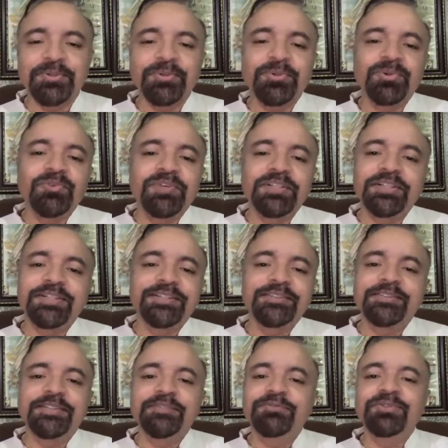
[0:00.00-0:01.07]
cold weather,
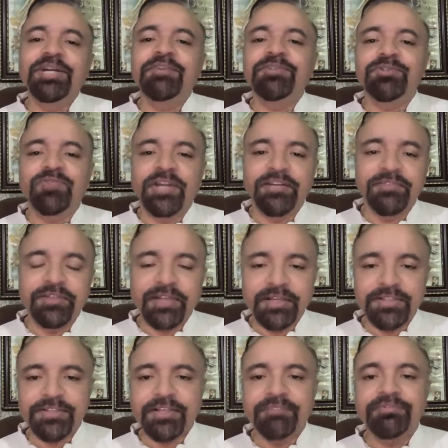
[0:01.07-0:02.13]
they wouldn't have survived in
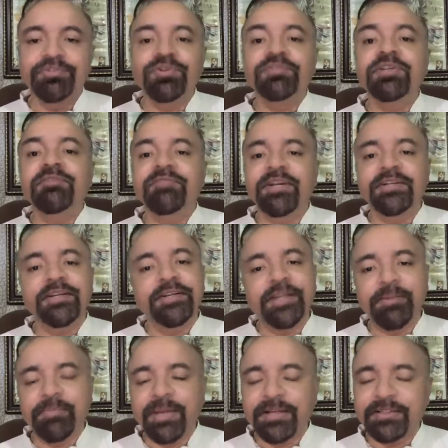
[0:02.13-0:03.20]
Rajasthan. Few of them went and
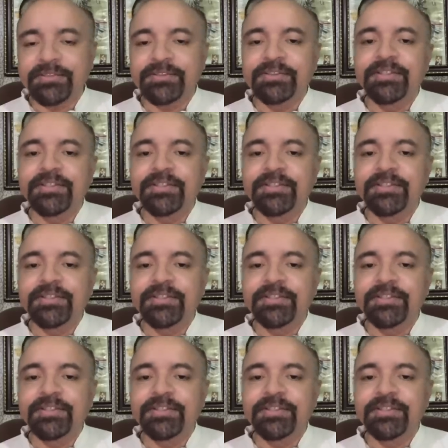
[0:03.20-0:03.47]
came back.